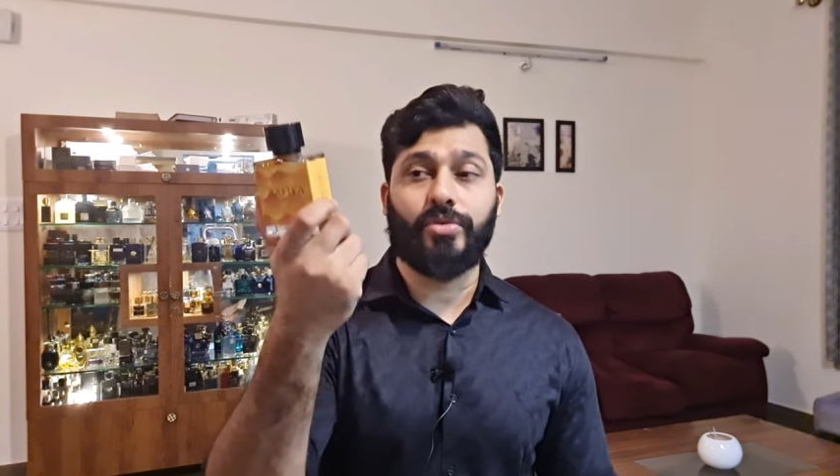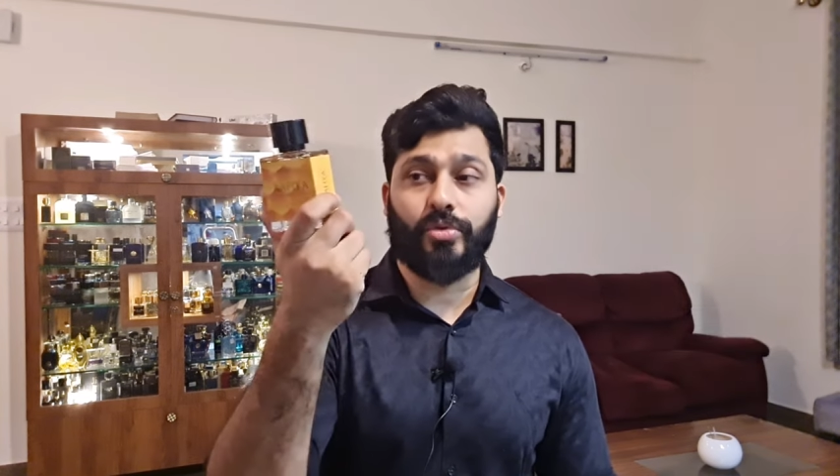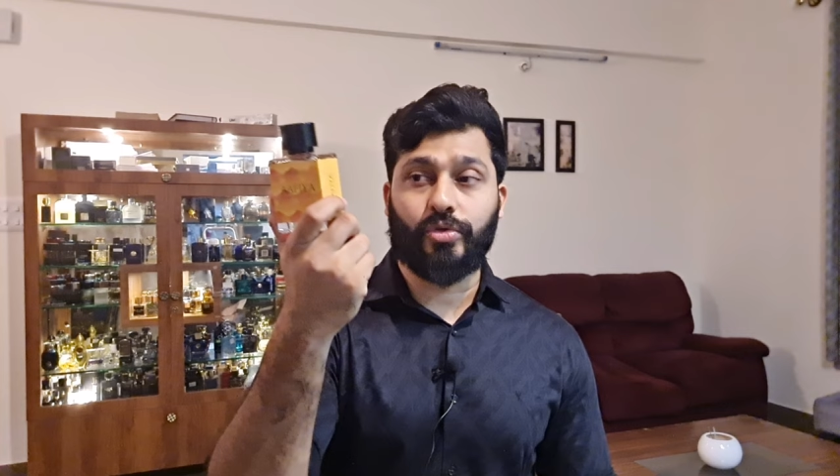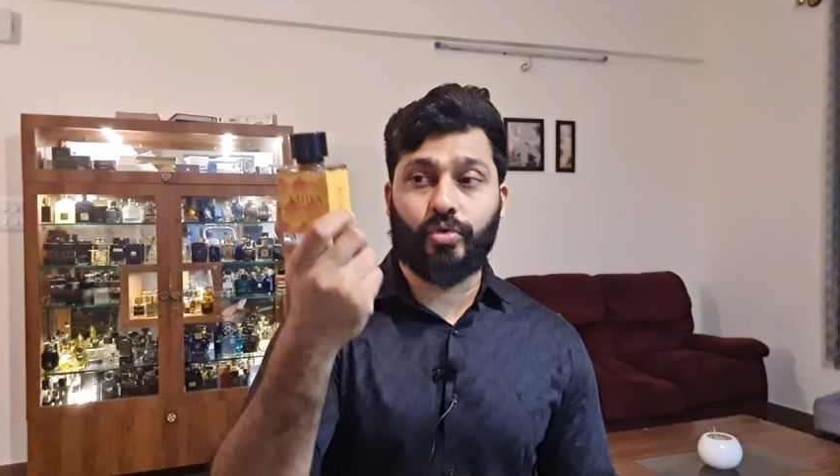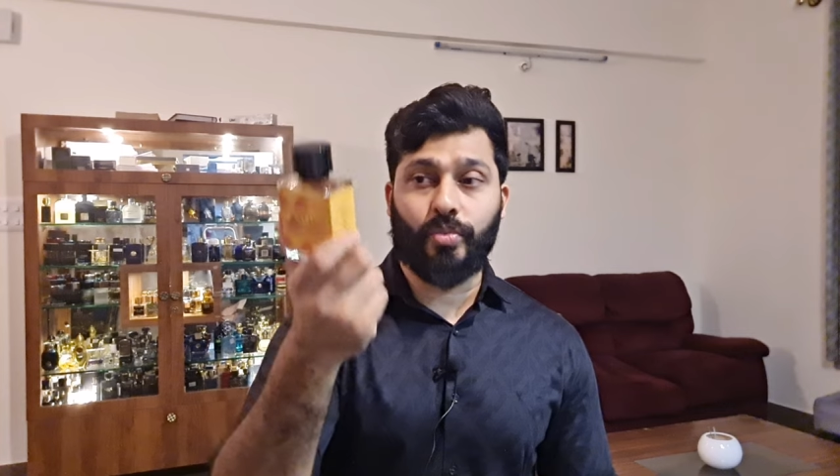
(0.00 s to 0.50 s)

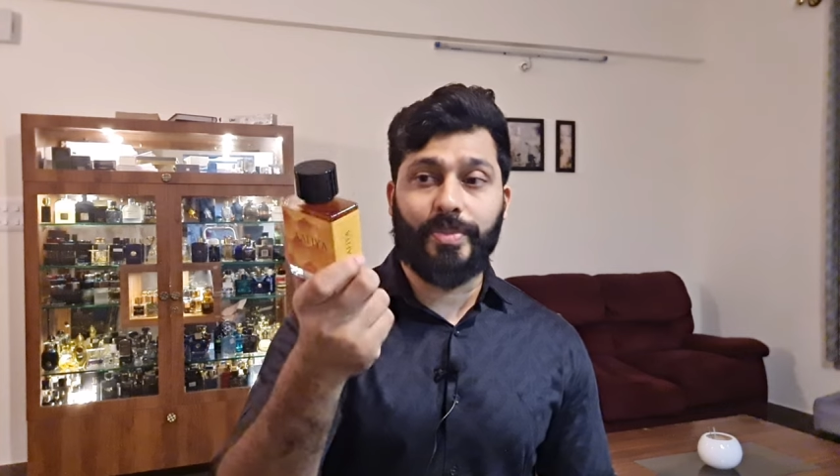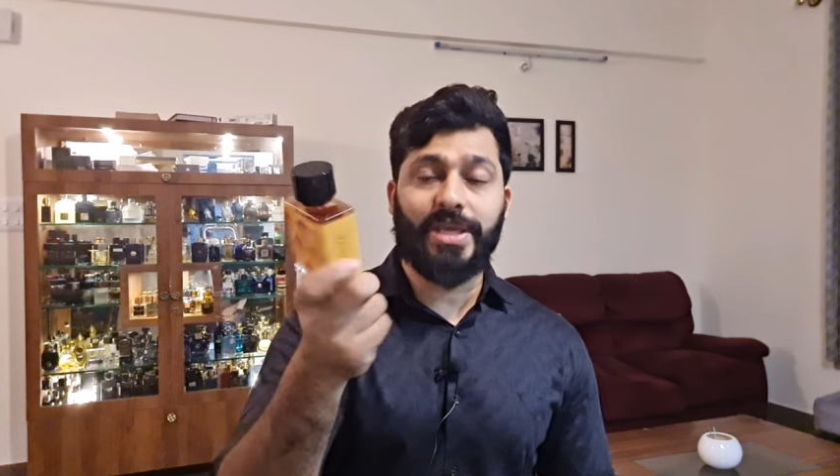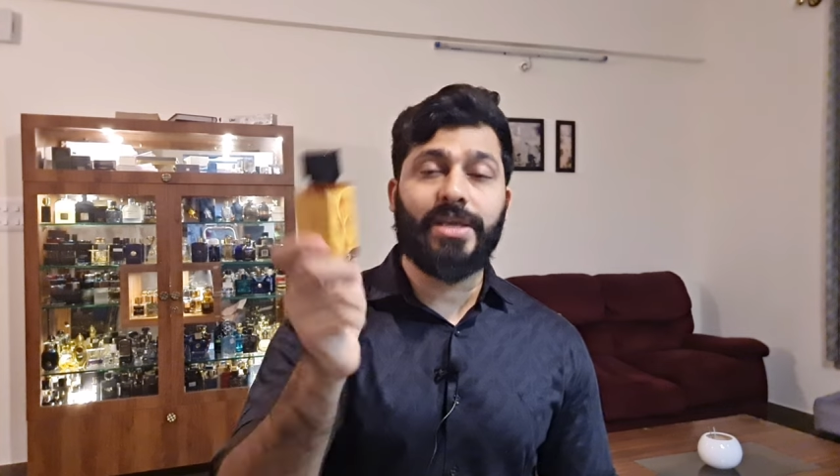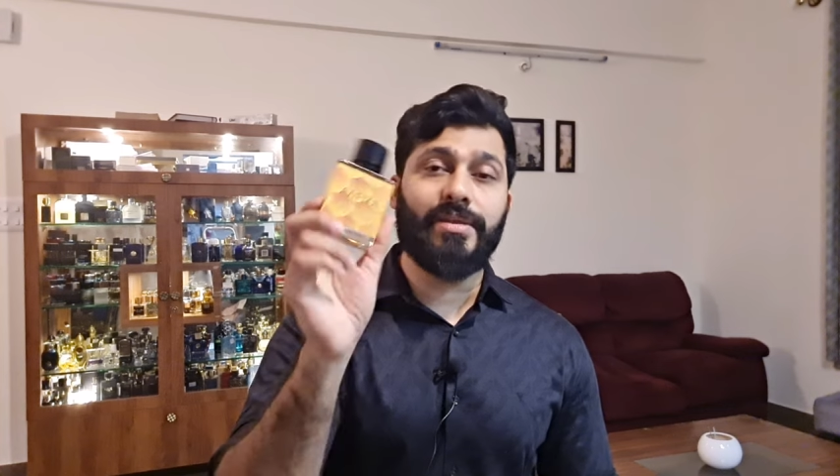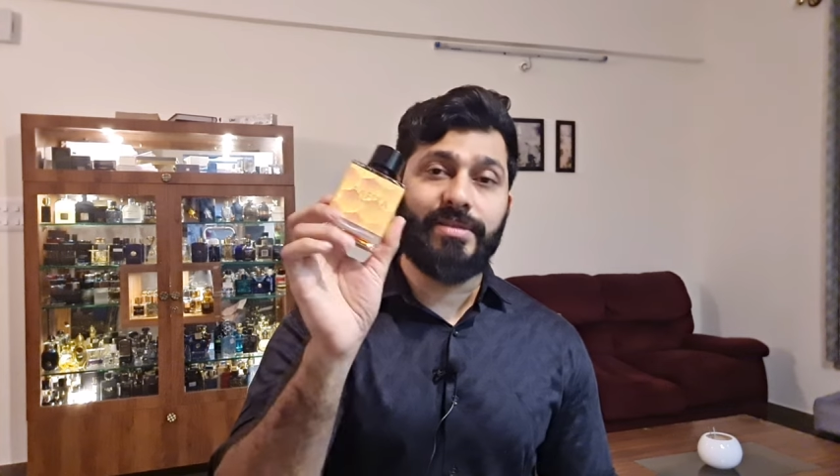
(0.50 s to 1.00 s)
So to
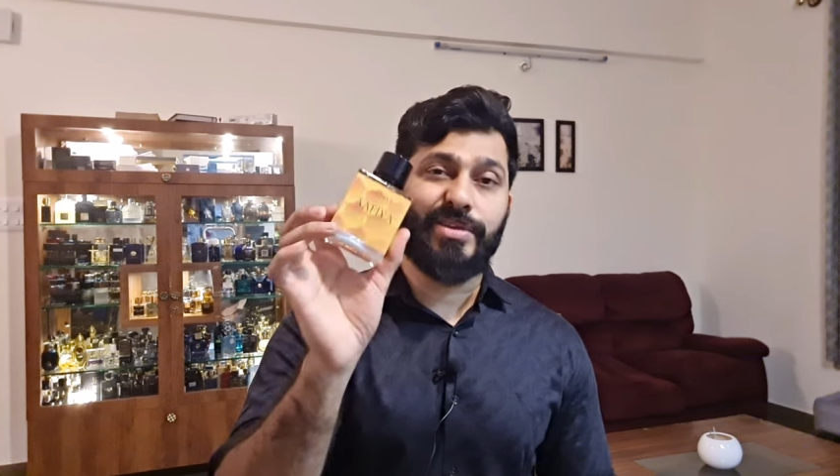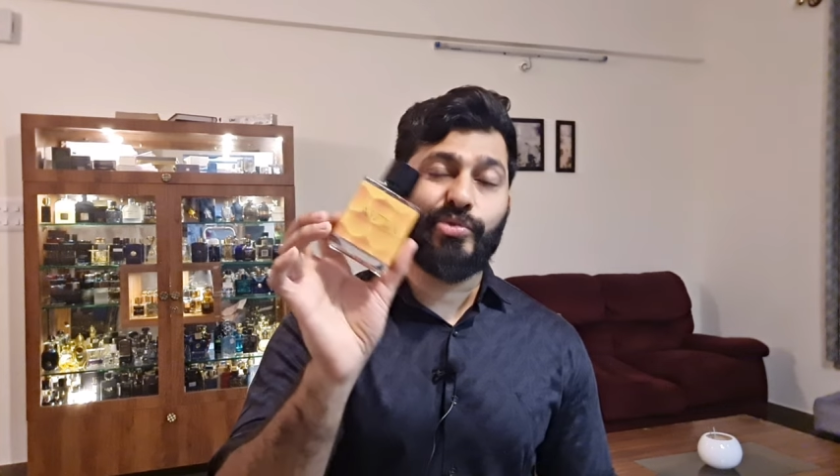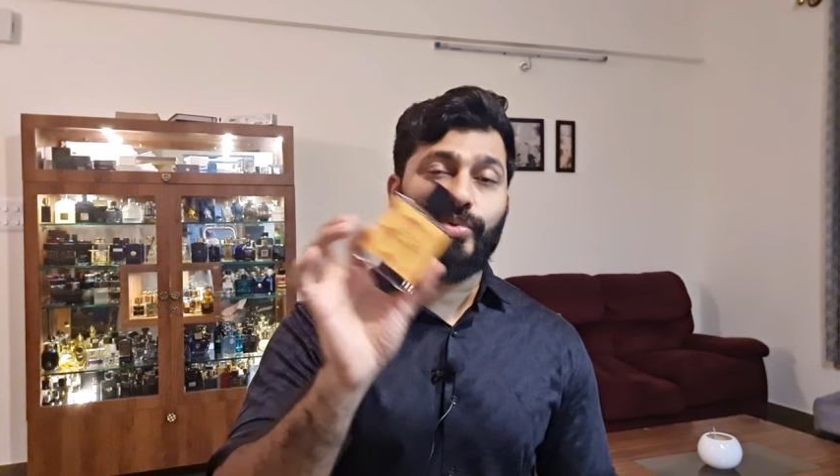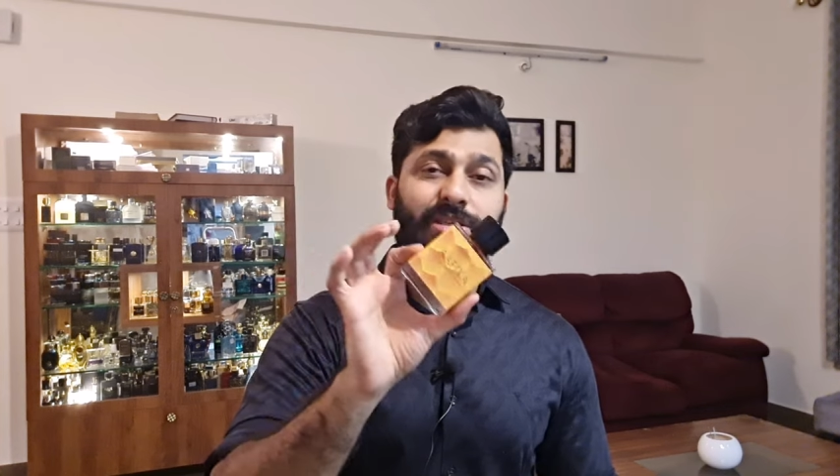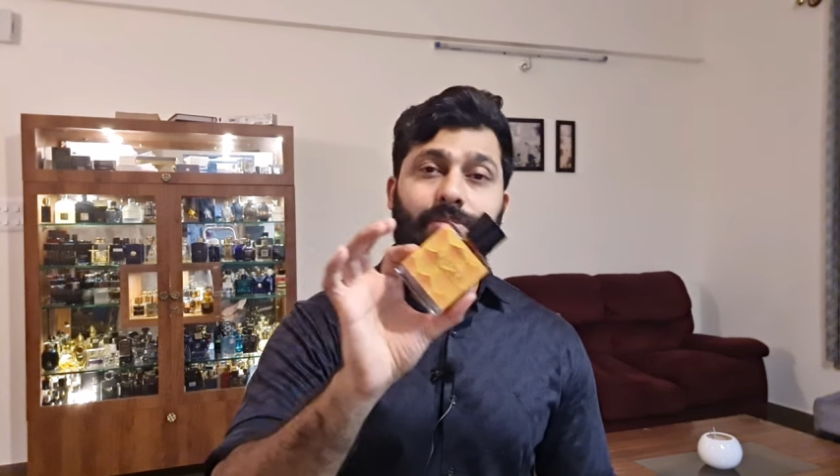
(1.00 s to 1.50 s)
me, this one